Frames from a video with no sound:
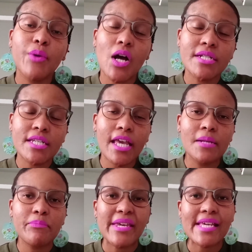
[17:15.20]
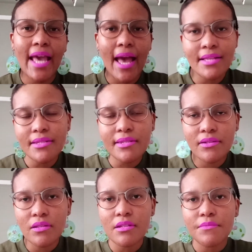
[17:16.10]
bond can be
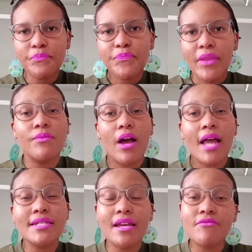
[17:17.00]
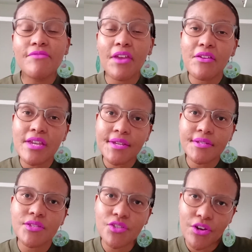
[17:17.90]
cancelled under
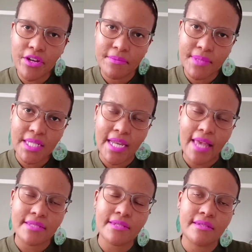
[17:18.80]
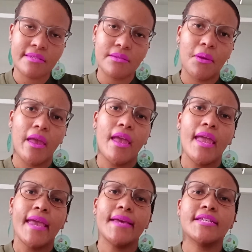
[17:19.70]
various circumstances.
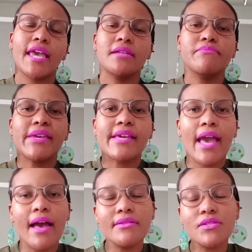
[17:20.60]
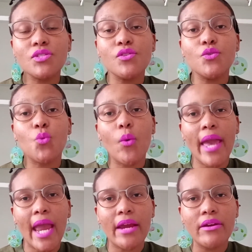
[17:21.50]
It can be cancelled
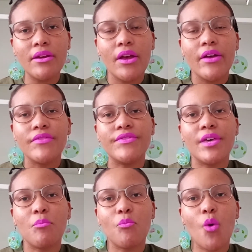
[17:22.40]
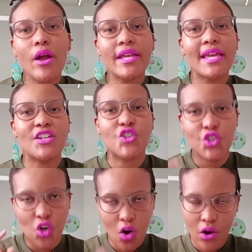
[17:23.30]
where the
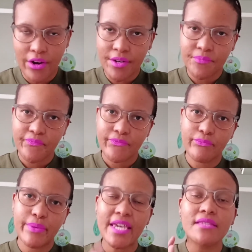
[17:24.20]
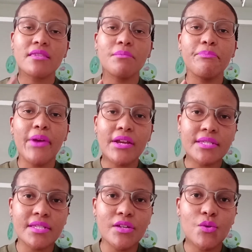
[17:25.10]
mortgagor, being the
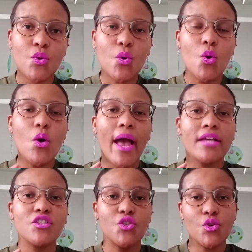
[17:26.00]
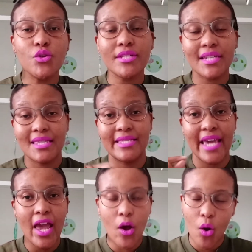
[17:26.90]
person who has used
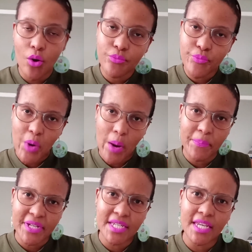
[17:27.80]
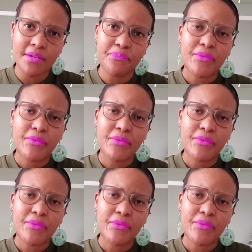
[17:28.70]
their own property,